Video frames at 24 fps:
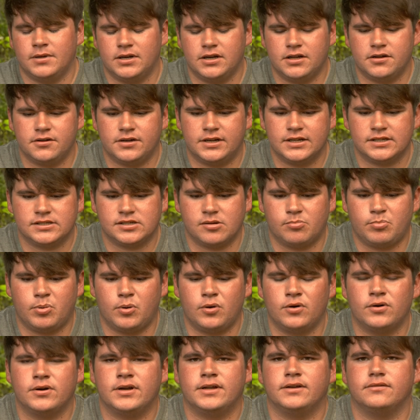a little
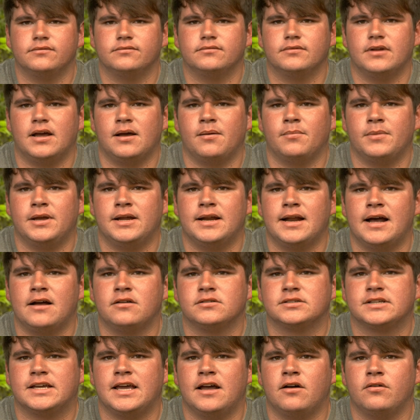disappointed. I mean, I
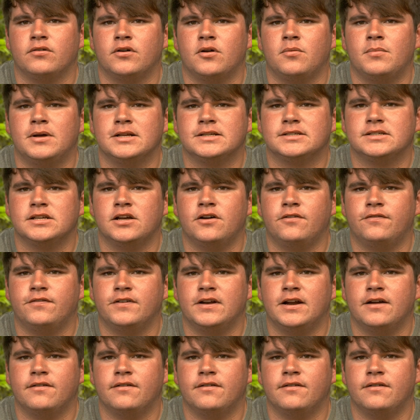was counting on myself and